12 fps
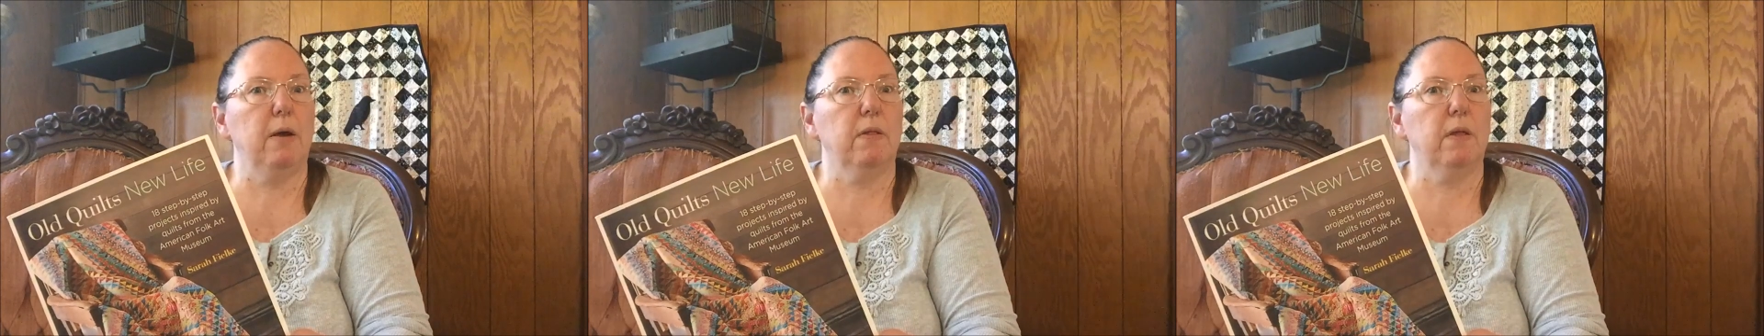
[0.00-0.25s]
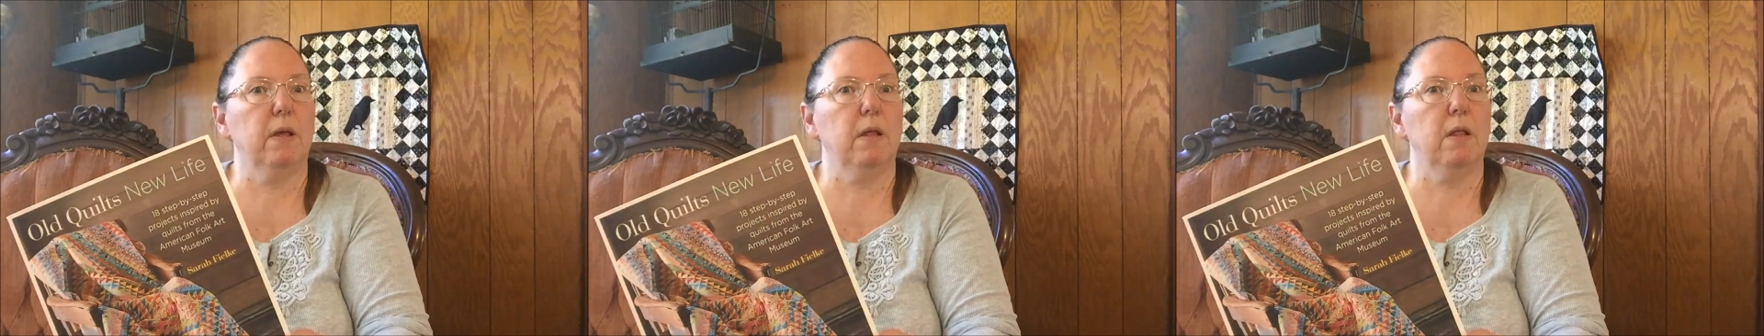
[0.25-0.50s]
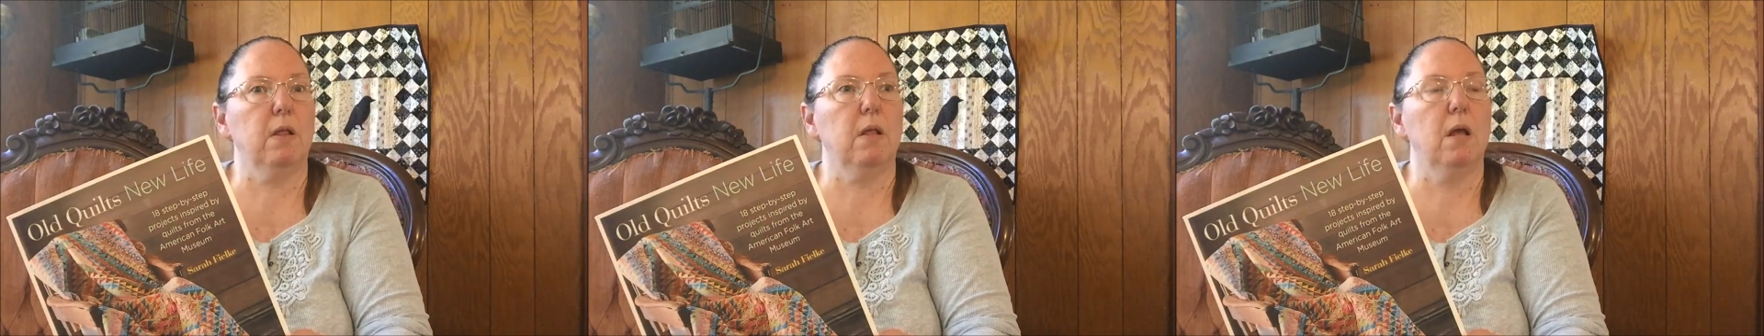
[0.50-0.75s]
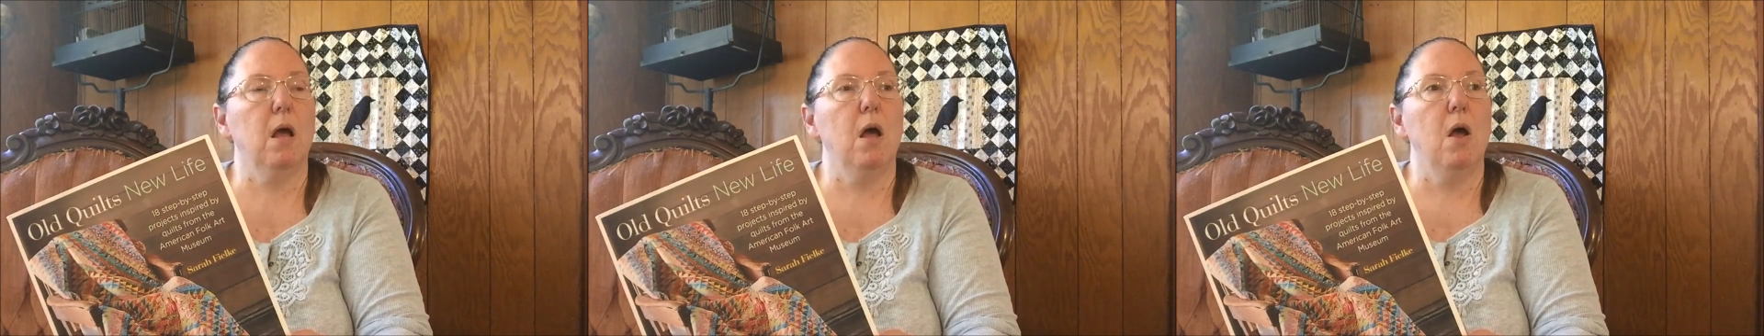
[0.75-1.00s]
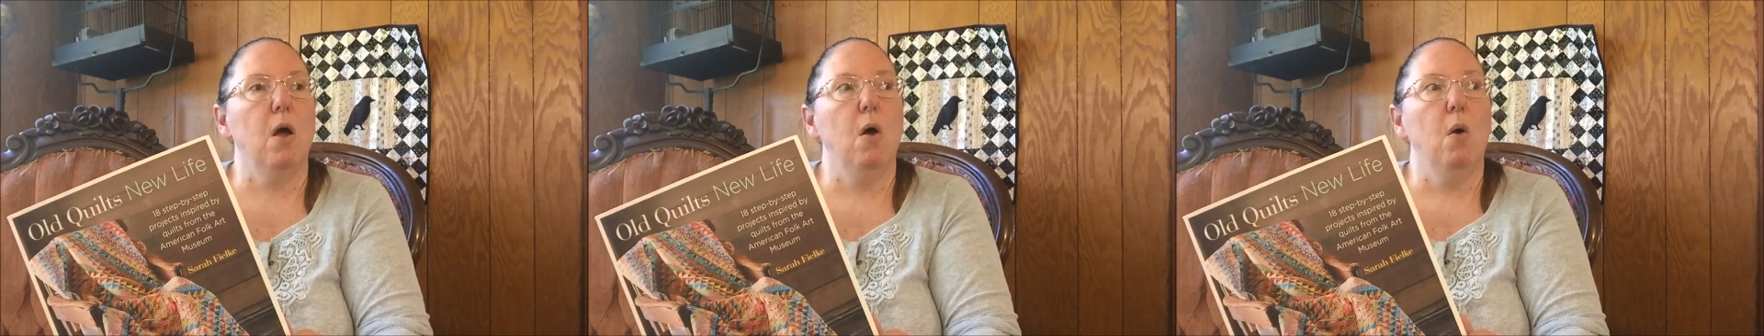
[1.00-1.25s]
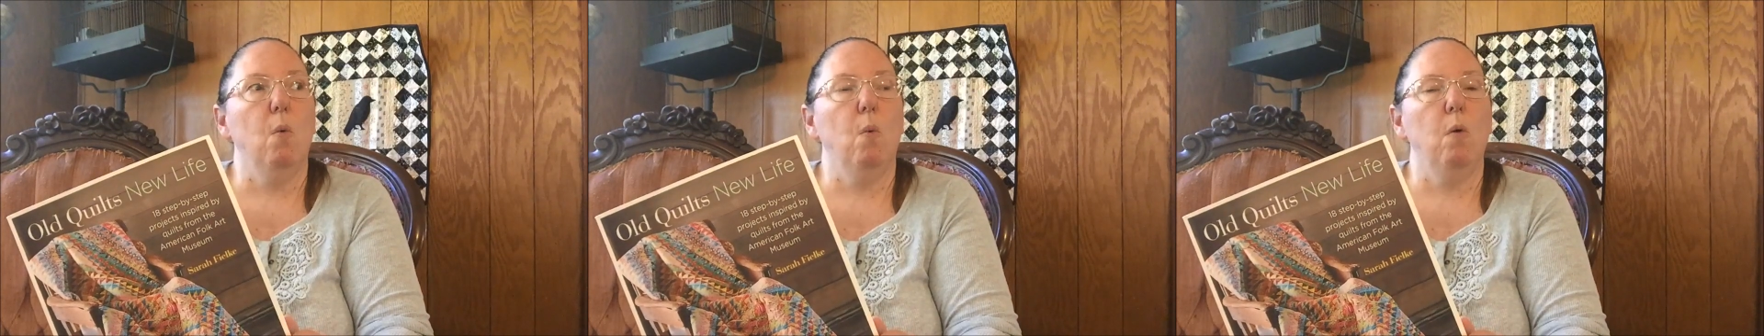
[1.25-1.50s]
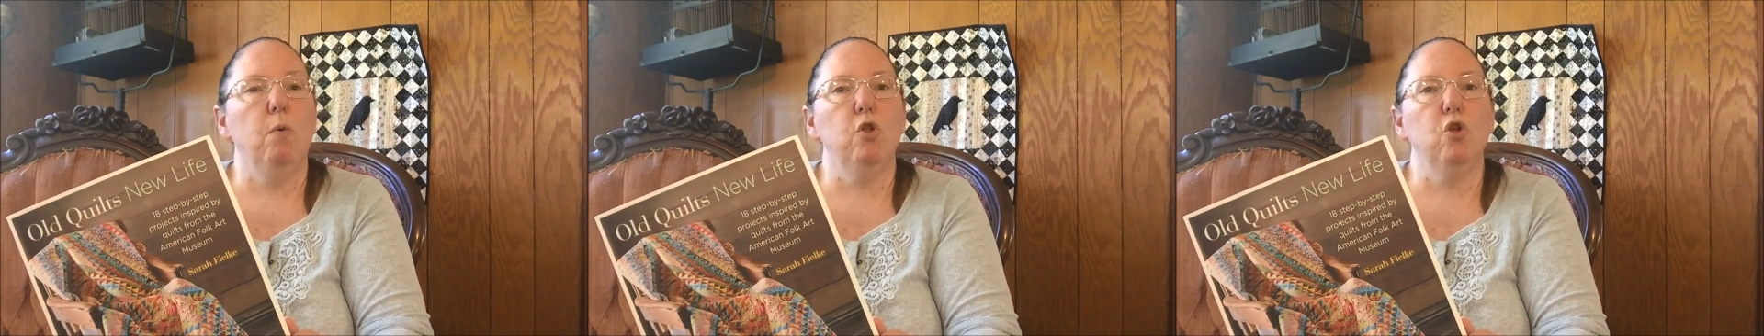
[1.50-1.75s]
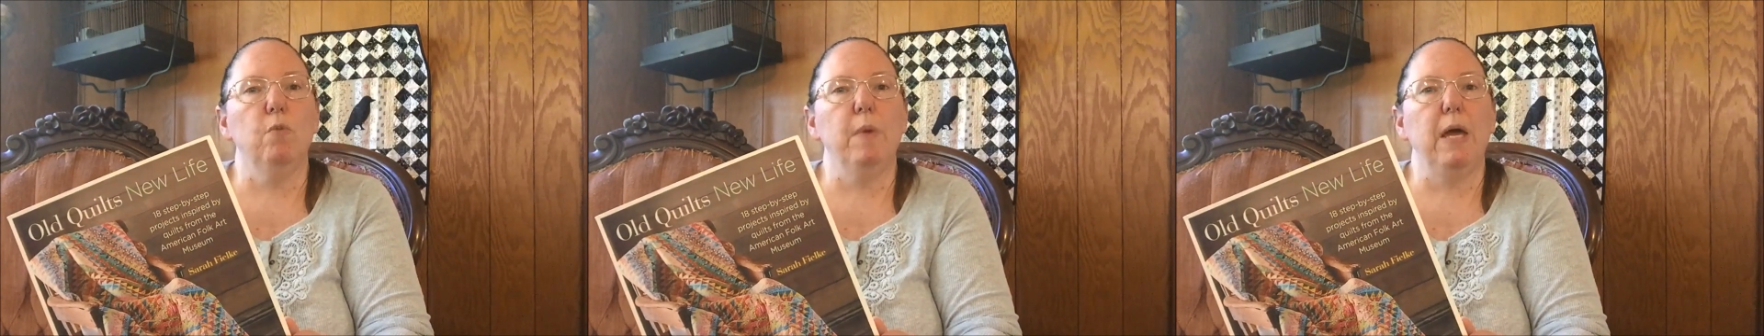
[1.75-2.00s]
out of this. What
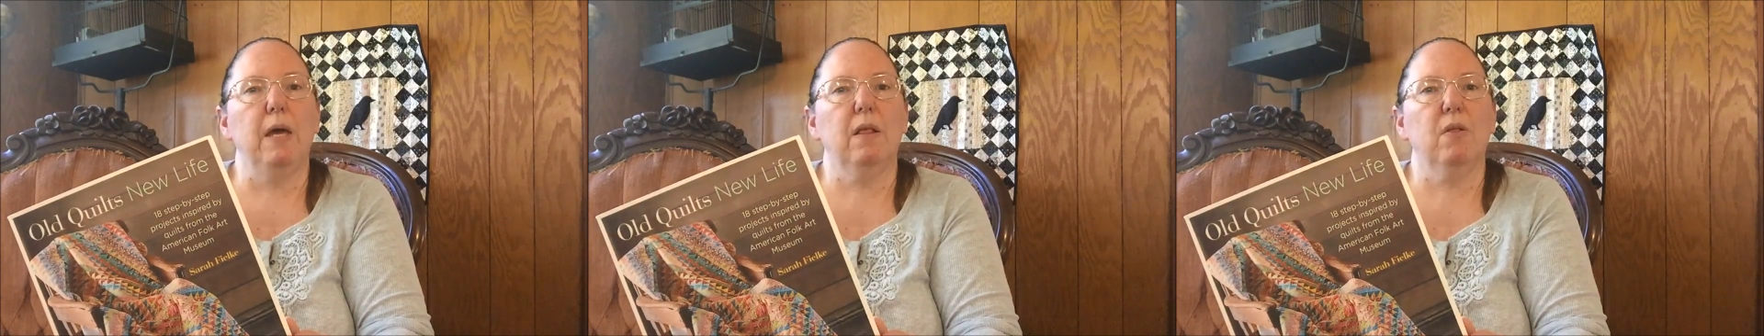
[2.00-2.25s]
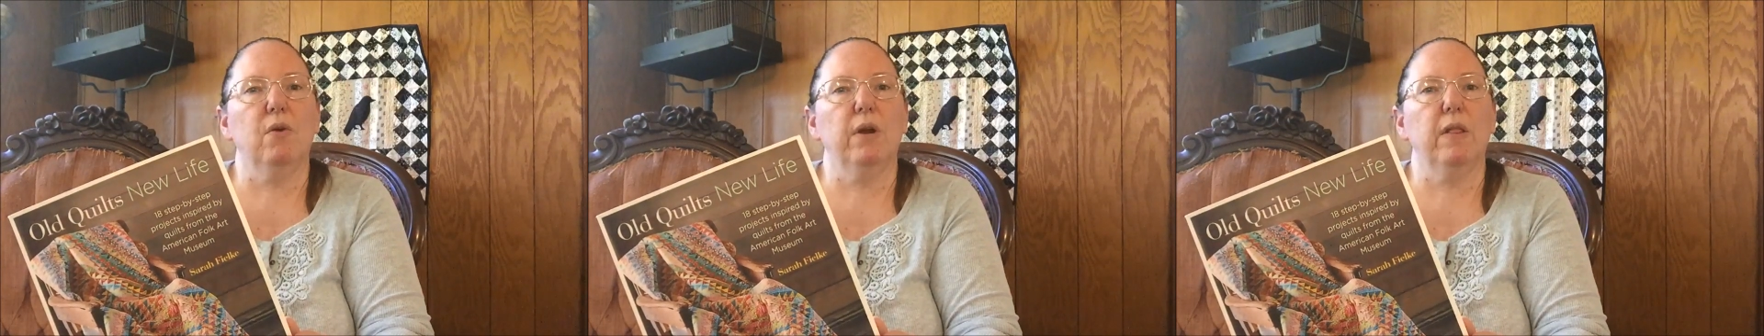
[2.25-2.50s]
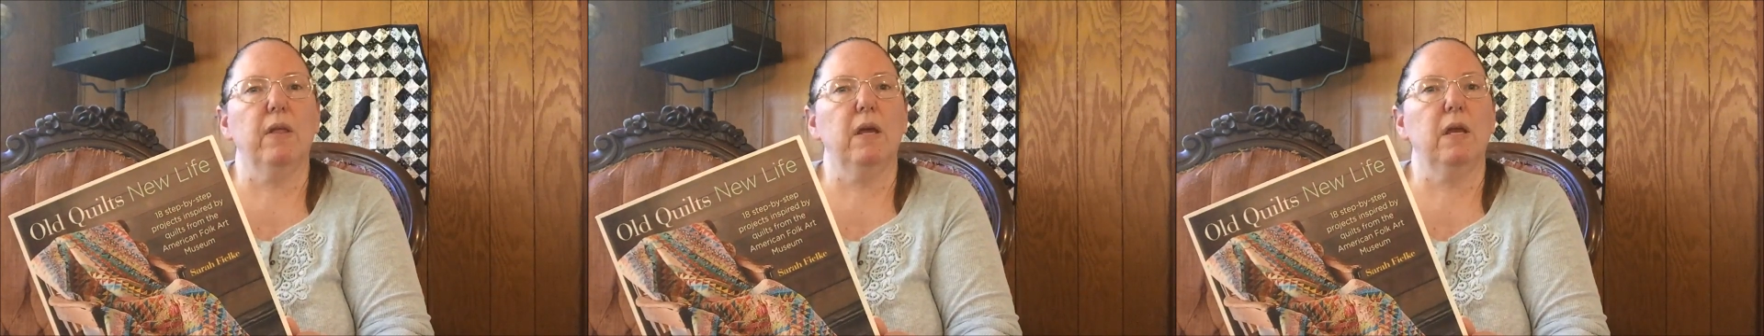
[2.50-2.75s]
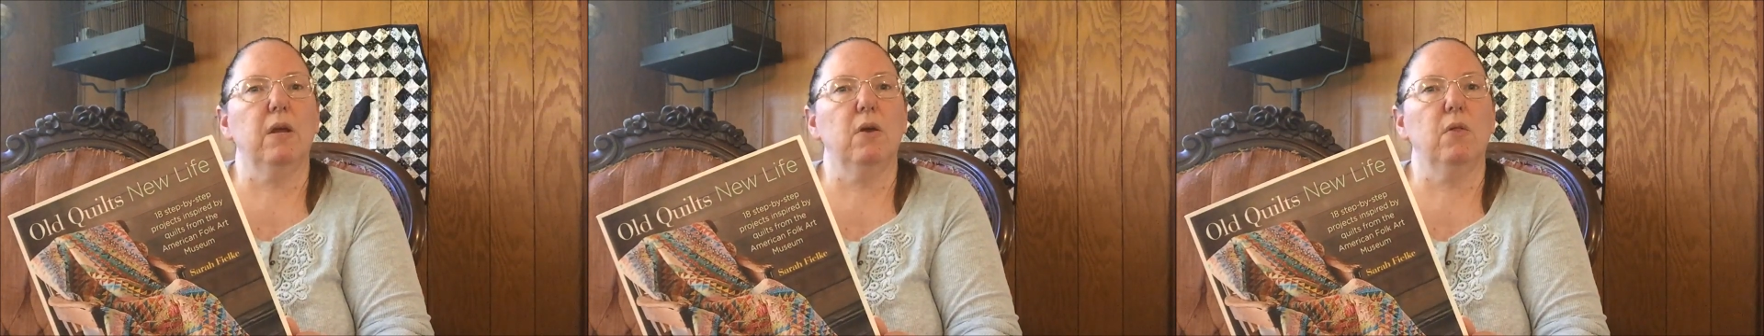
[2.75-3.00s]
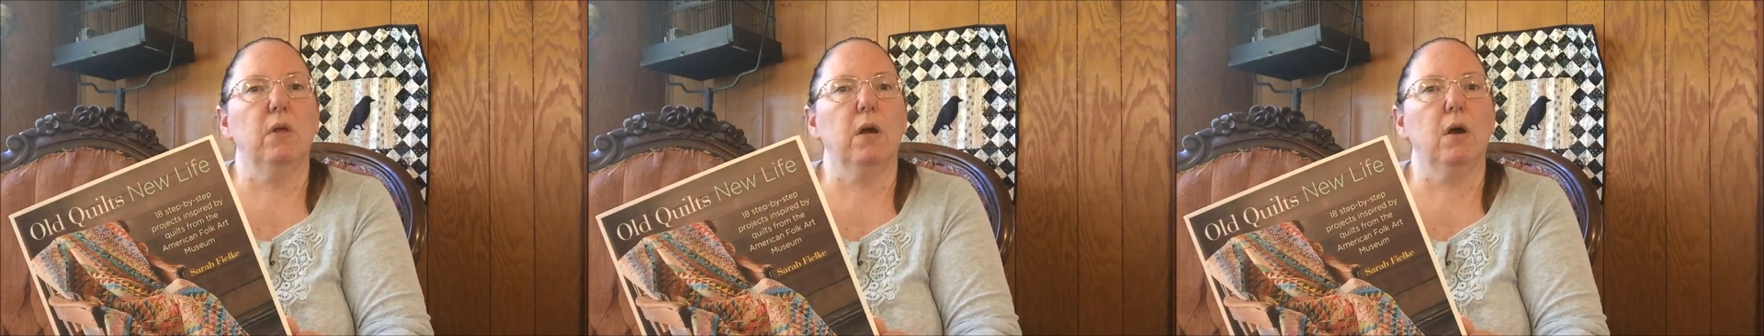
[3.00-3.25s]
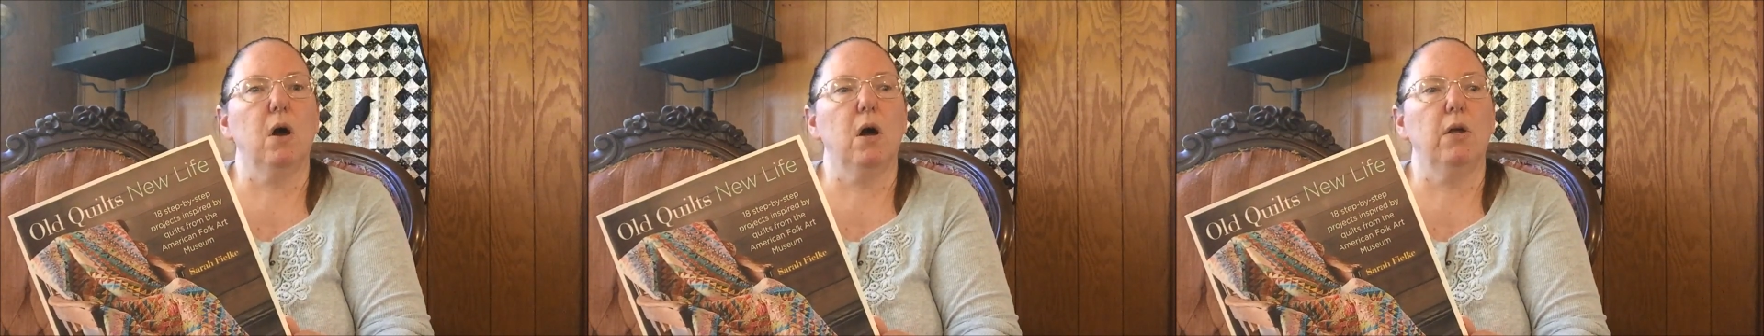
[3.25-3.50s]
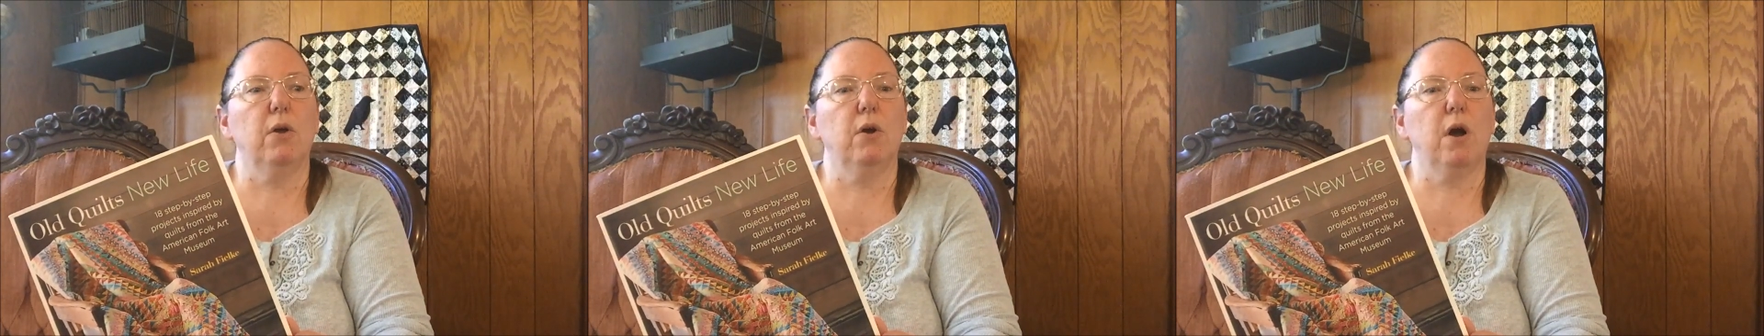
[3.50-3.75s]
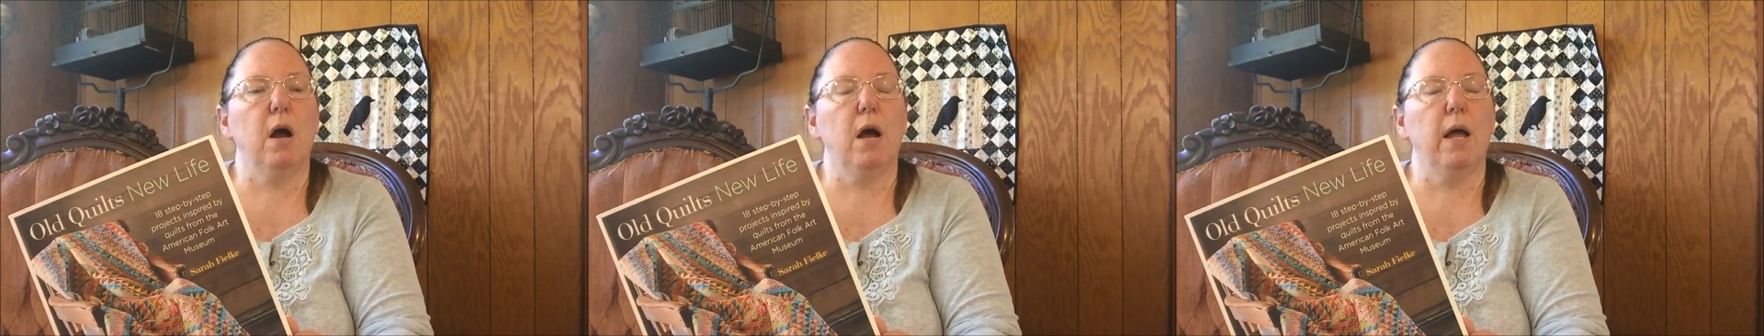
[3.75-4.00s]
would you make? Is there anything in here that caught
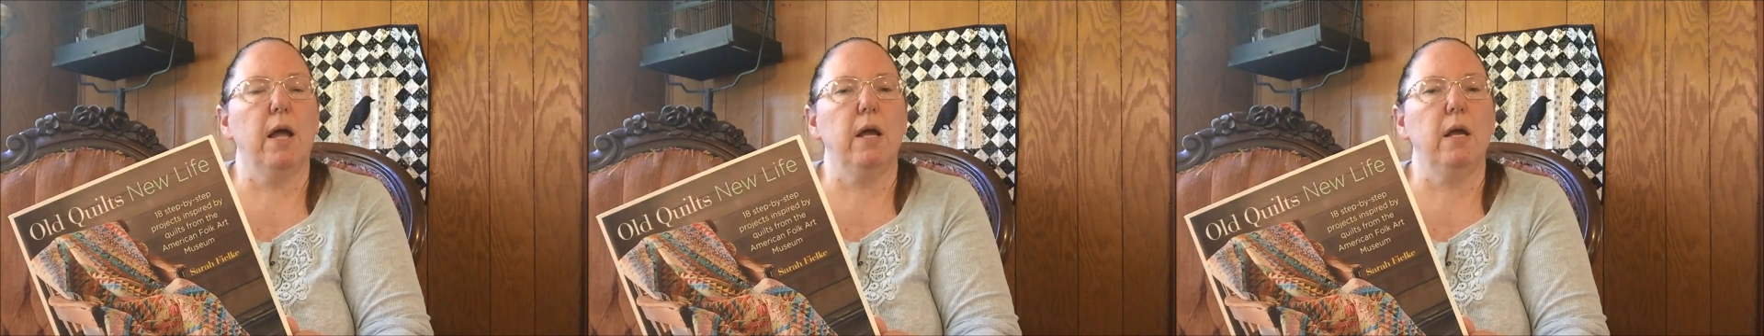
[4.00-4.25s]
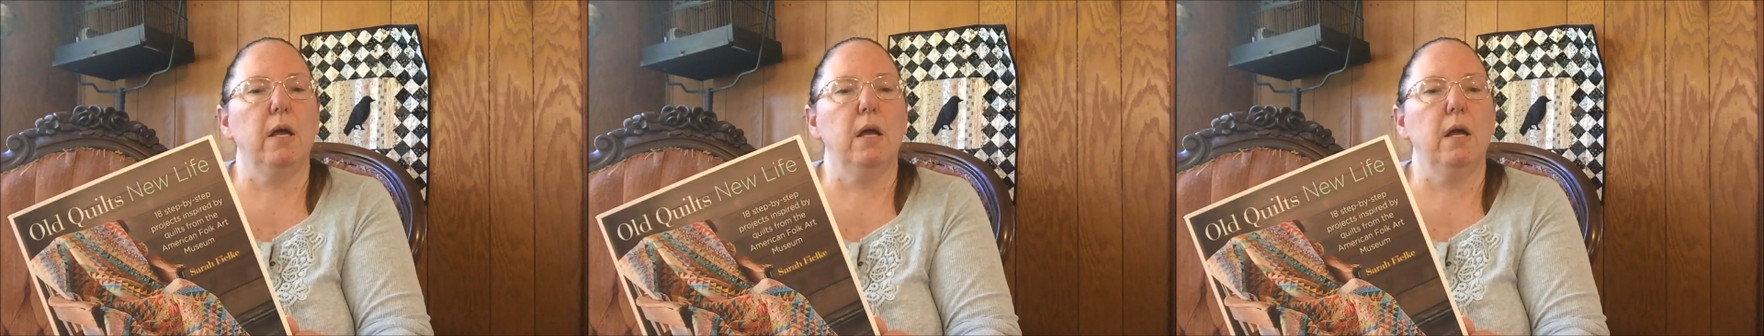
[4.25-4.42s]
your eye?